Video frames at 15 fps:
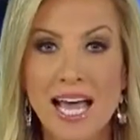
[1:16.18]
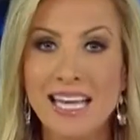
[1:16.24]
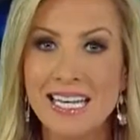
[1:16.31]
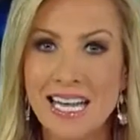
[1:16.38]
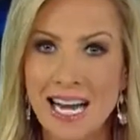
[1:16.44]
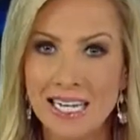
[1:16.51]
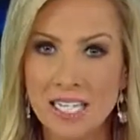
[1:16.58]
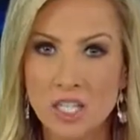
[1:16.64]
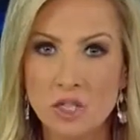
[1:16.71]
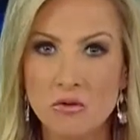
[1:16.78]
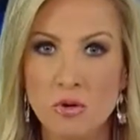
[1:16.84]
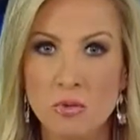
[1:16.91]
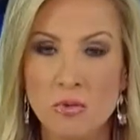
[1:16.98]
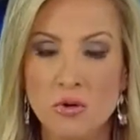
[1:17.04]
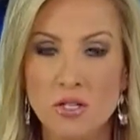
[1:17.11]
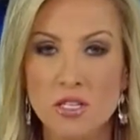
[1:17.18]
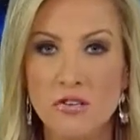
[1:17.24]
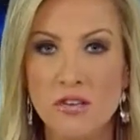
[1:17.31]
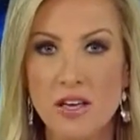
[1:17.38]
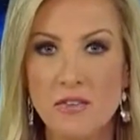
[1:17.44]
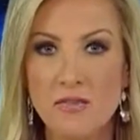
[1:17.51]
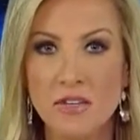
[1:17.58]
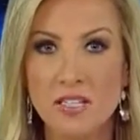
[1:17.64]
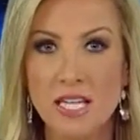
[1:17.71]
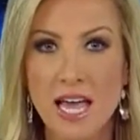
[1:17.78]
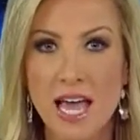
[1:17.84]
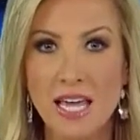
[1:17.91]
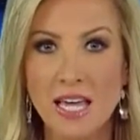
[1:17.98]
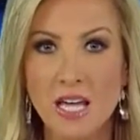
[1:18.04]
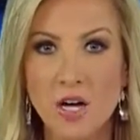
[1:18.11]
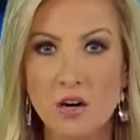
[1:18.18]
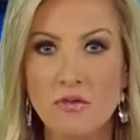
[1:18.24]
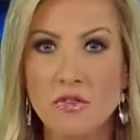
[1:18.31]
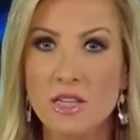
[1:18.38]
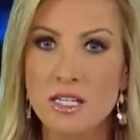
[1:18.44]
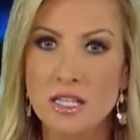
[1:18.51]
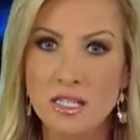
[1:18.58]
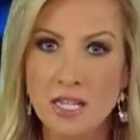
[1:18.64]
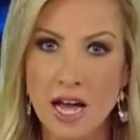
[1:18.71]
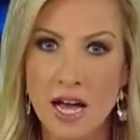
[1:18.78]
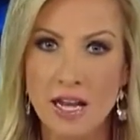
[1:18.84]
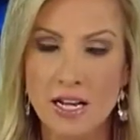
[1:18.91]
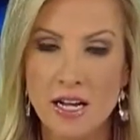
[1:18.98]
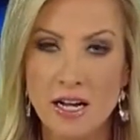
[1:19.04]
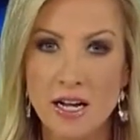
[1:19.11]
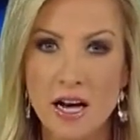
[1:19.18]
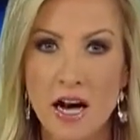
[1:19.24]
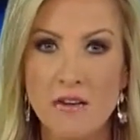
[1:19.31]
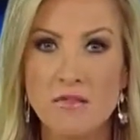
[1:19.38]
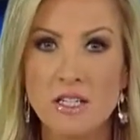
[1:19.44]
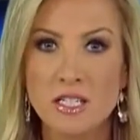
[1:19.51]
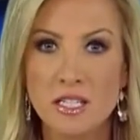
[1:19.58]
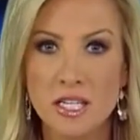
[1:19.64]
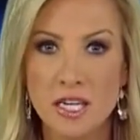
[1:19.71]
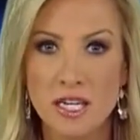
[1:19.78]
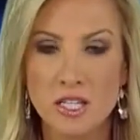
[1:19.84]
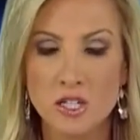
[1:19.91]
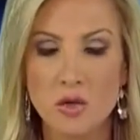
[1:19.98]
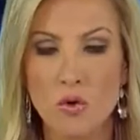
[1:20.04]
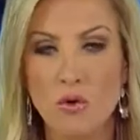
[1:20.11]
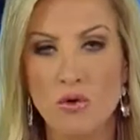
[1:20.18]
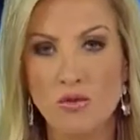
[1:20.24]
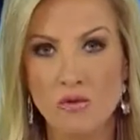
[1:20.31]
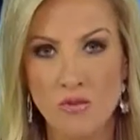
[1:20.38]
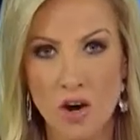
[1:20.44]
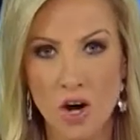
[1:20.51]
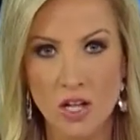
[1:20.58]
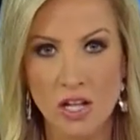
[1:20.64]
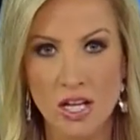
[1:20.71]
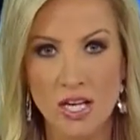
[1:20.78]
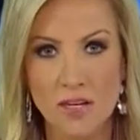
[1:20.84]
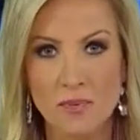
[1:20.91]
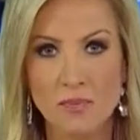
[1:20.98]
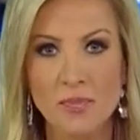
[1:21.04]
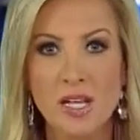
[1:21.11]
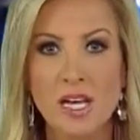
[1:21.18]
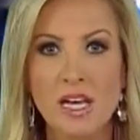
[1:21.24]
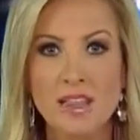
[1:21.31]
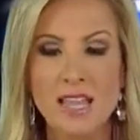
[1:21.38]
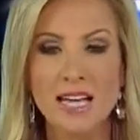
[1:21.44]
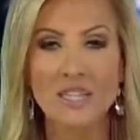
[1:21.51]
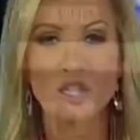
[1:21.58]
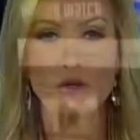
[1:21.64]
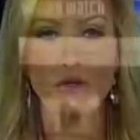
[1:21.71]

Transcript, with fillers: and ninety-two reports of infants hanging over the side of the seats or falling. That's